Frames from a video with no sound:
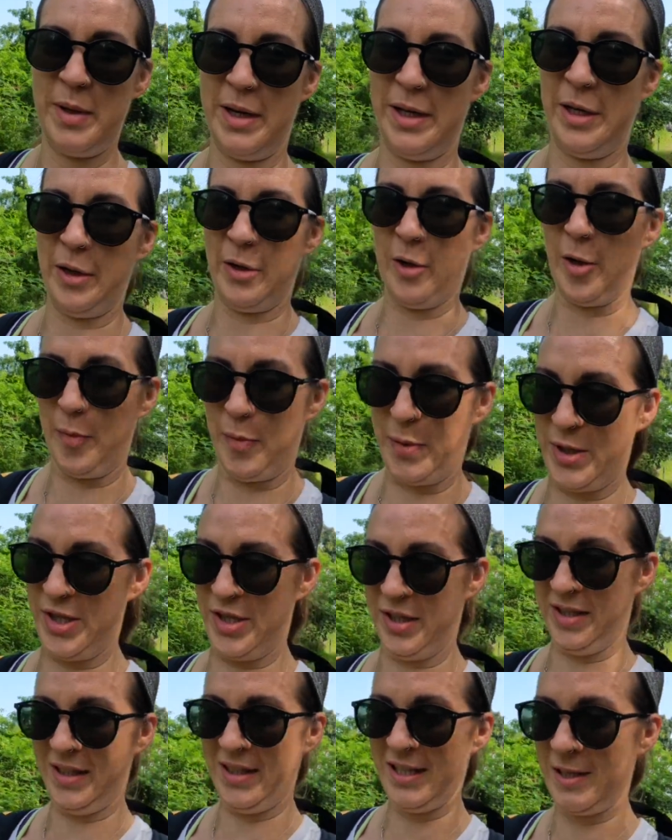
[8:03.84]
better
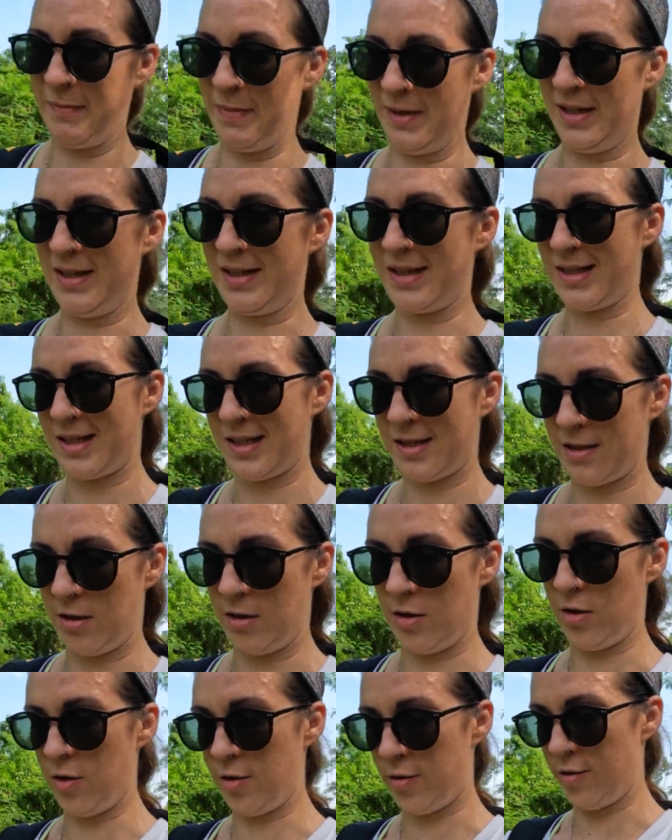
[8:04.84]
option. This bit is
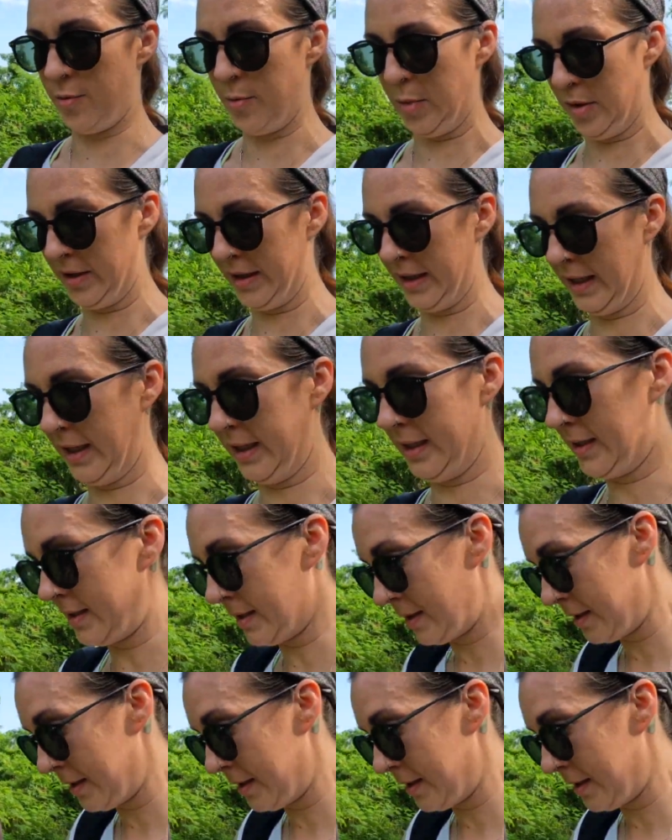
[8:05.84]
so boggy.